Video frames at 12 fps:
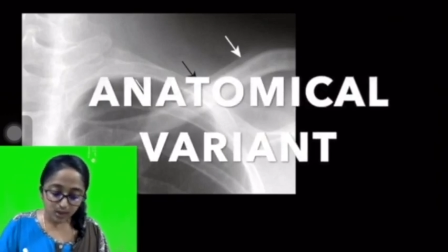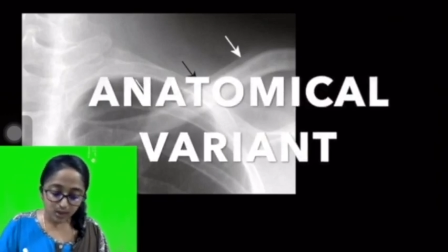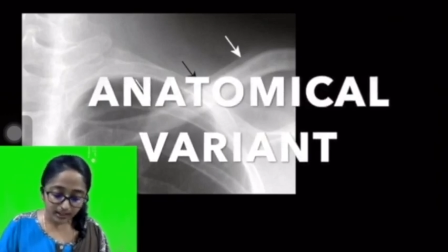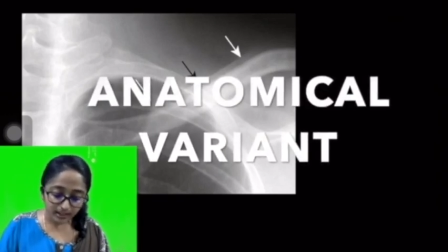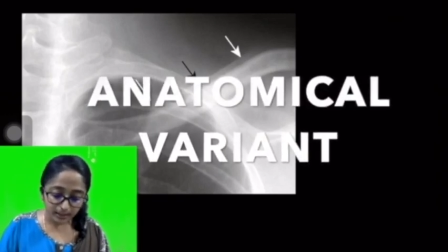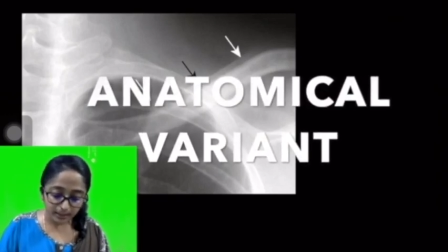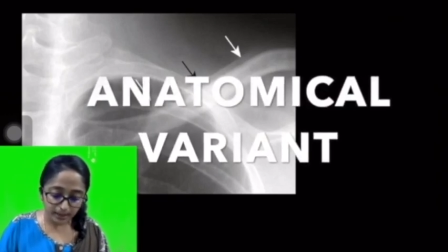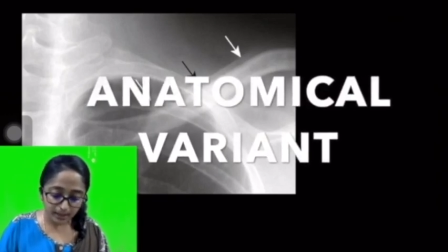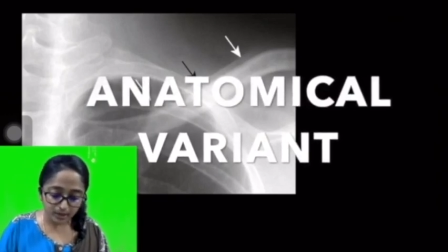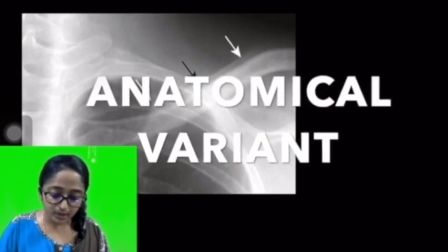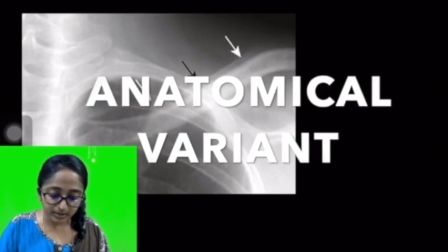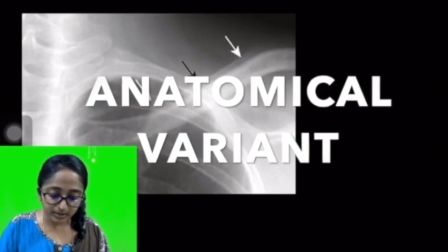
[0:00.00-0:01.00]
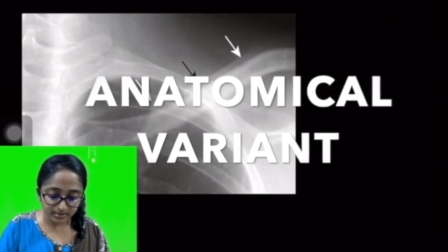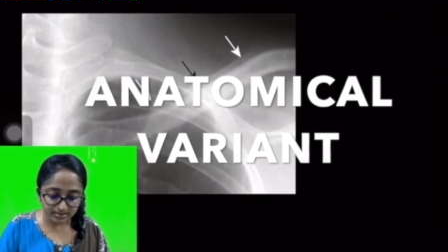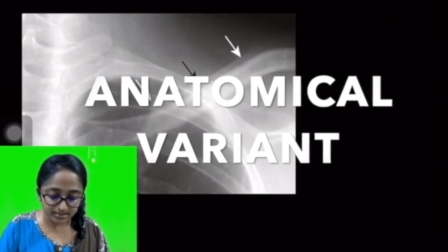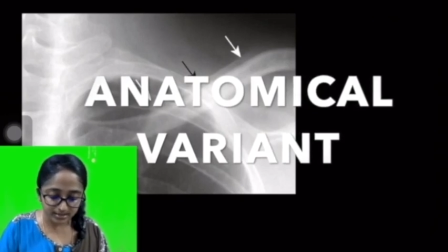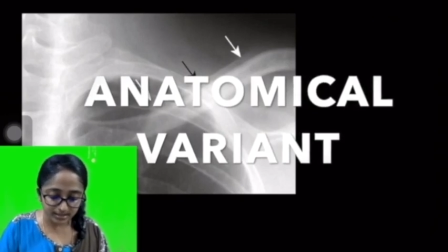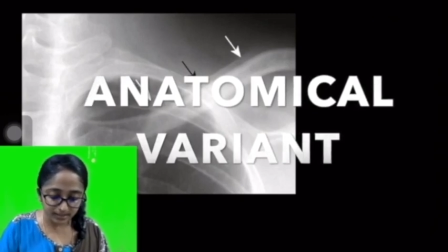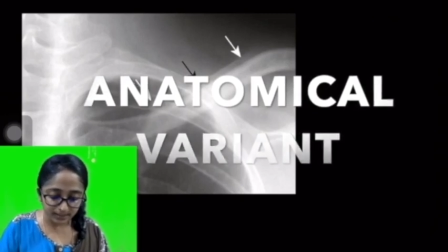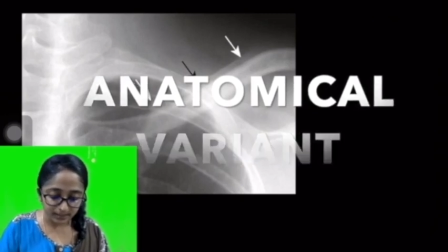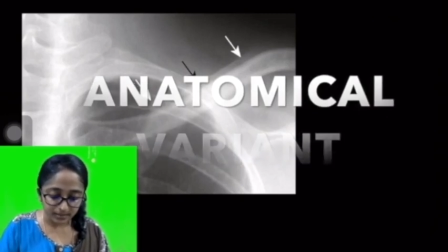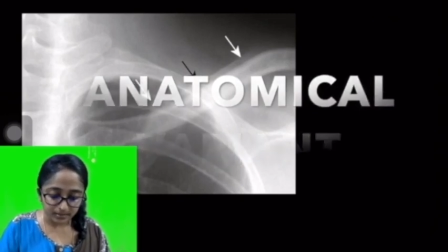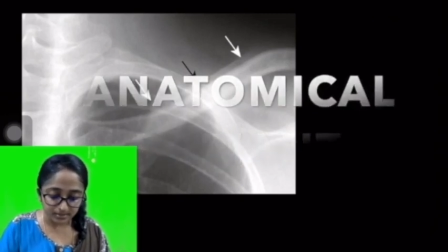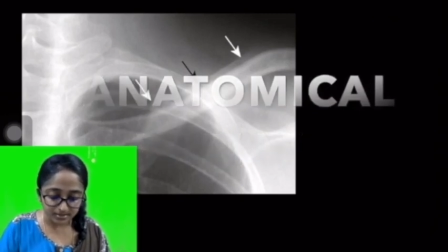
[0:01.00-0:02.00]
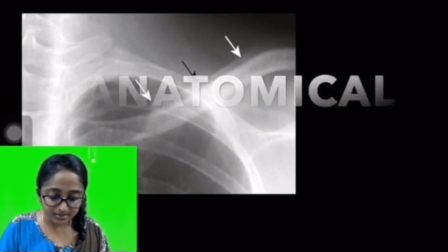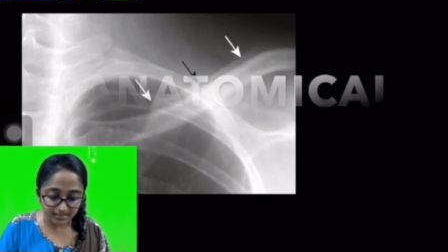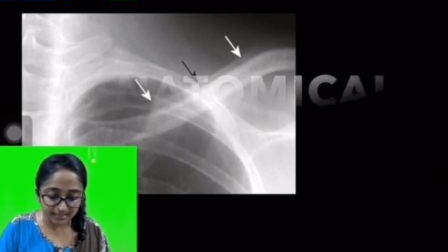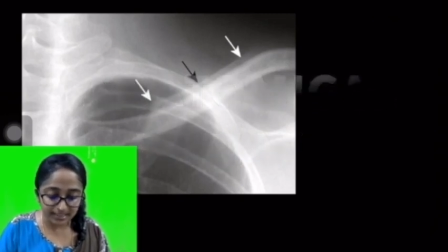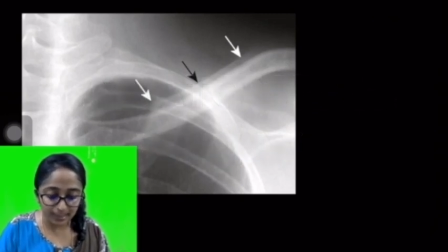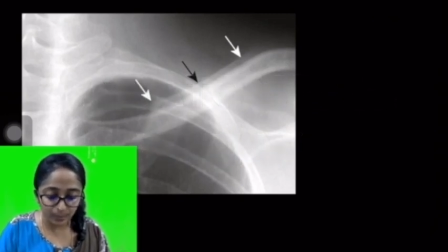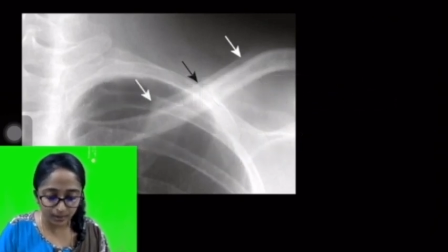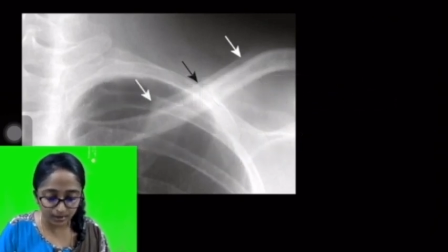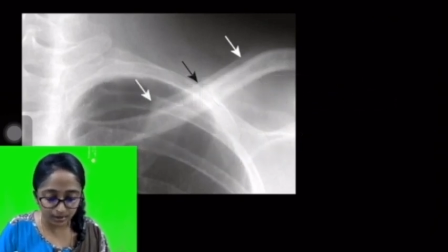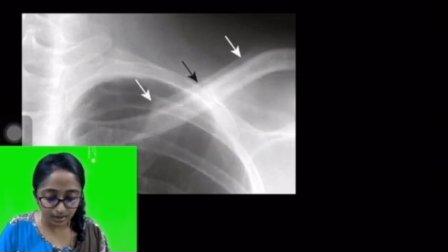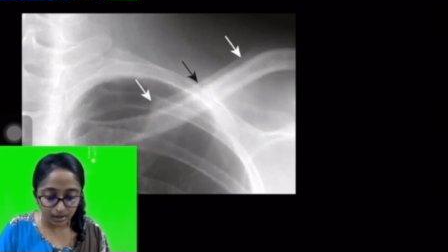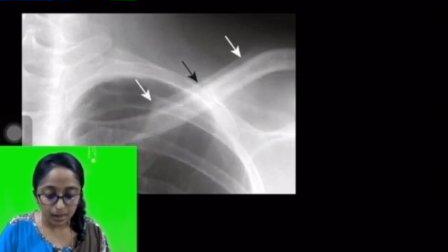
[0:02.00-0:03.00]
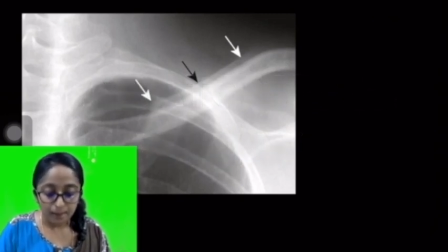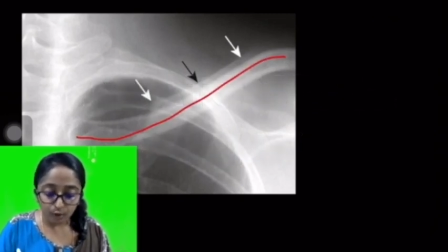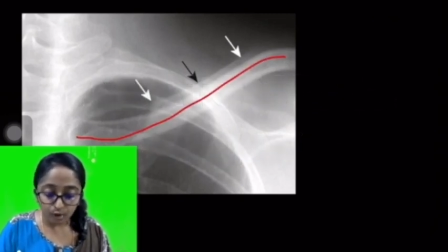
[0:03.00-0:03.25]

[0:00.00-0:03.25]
So in the image you can see this is the clavicle.